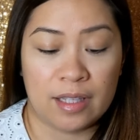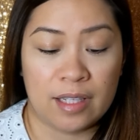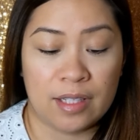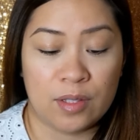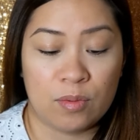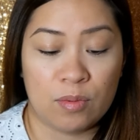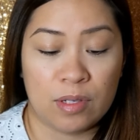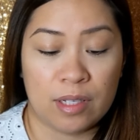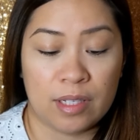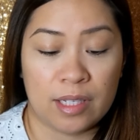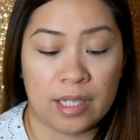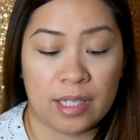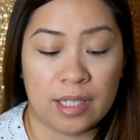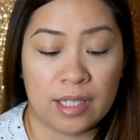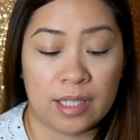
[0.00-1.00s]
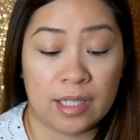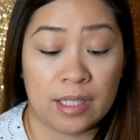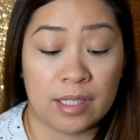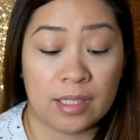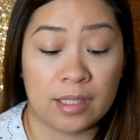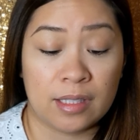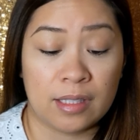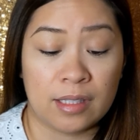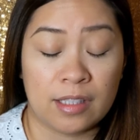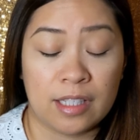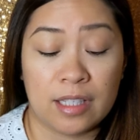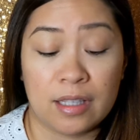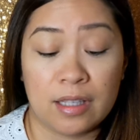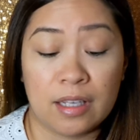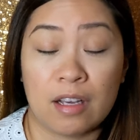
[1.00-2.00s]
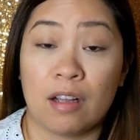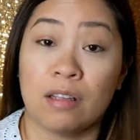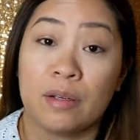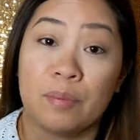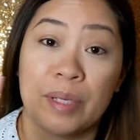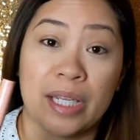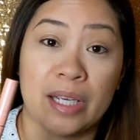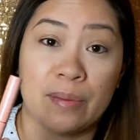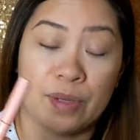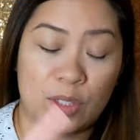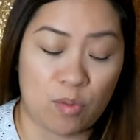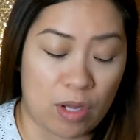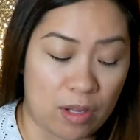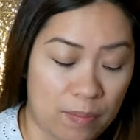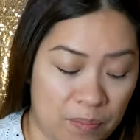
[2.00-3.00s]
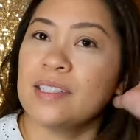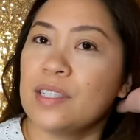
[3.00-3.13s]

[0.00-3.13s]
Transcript: This one is in the color medium as well.